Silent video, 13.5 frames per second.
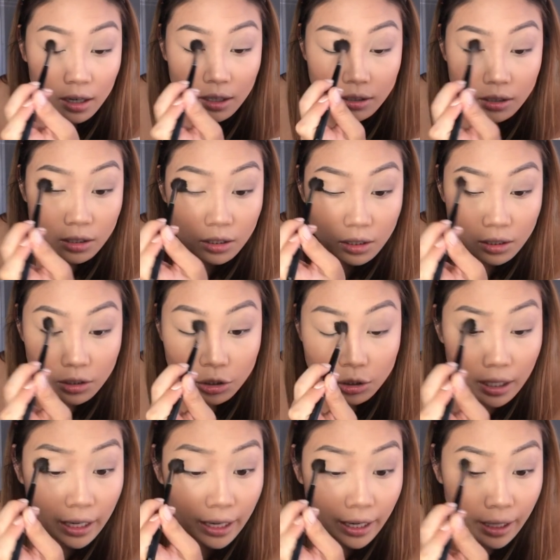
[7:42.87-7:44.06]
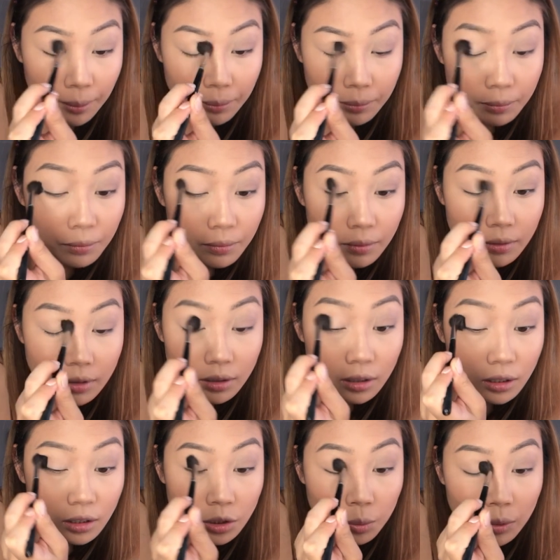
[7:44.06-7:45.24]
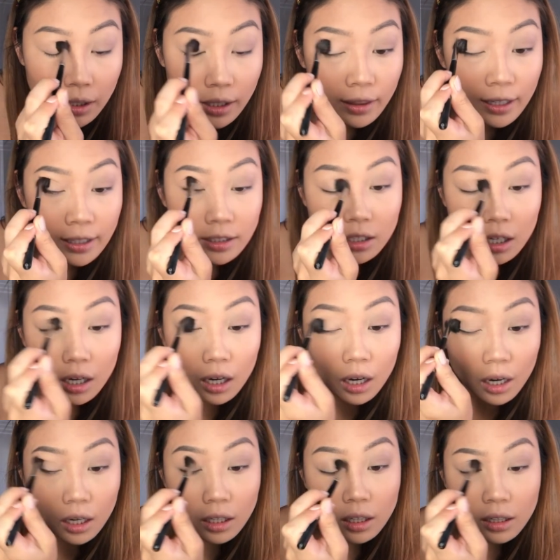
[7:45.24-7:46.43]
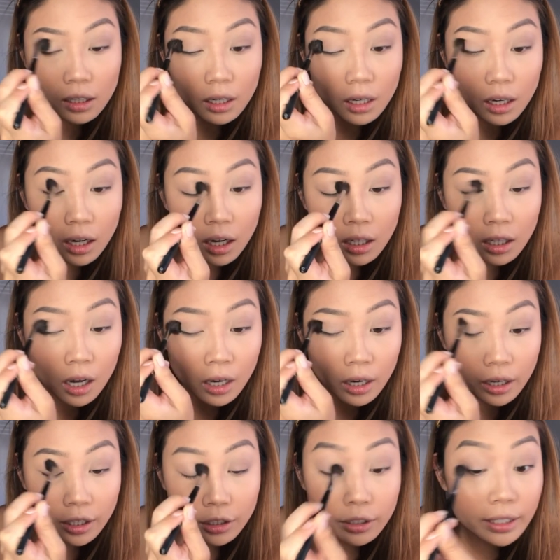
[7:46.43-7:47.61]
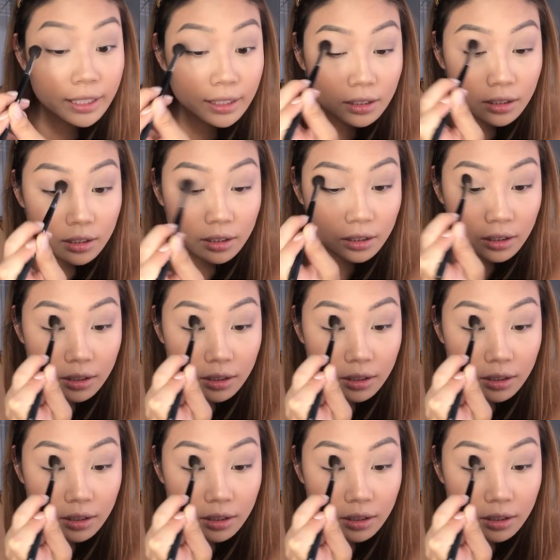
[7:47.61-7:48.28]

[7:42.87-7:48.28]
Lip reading: Let's try swirling this all along our crease.